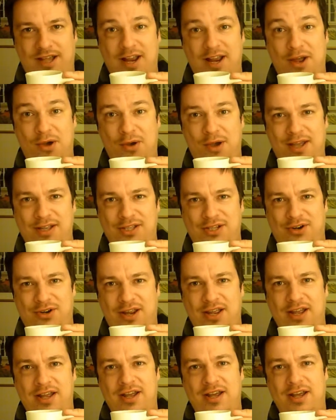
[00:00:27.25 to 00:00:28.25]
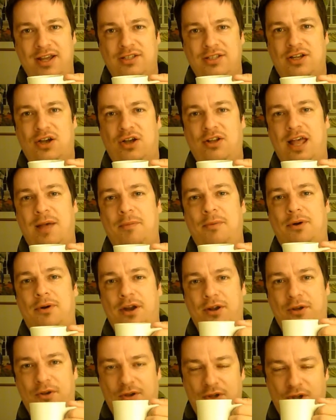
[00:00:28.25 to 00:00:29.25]
I know, eh? It's great. It's called
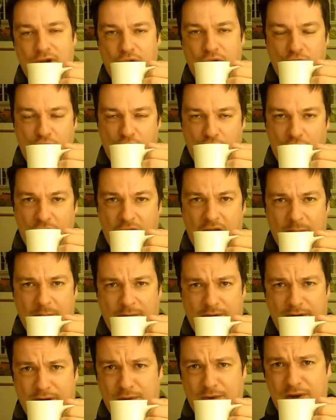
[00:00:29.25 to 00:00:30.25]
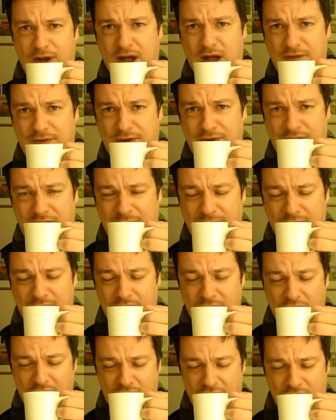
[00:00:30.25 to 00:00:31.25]
amaretto amaretto coffee creamer.
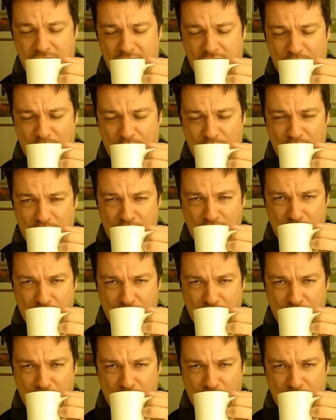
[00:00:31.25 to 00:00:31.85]
Um.